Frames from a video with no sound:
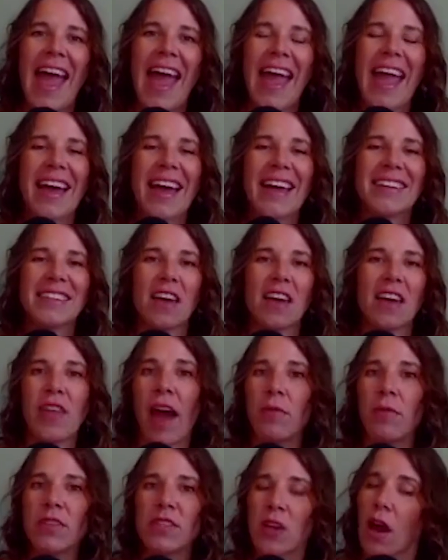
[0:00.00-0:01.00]
And
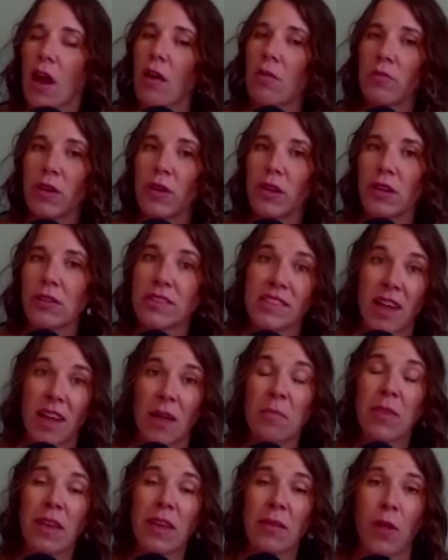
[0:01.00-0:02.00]
that was a real
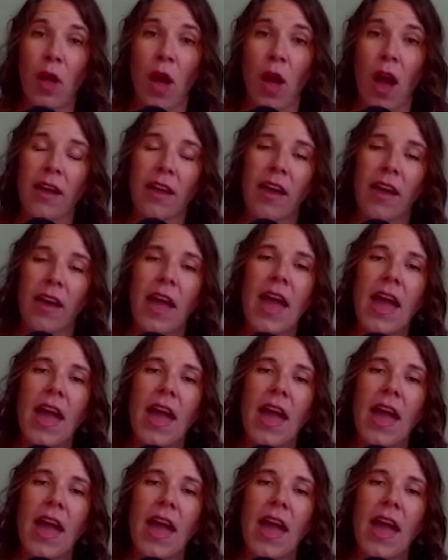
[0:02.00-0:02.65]
stumbling block.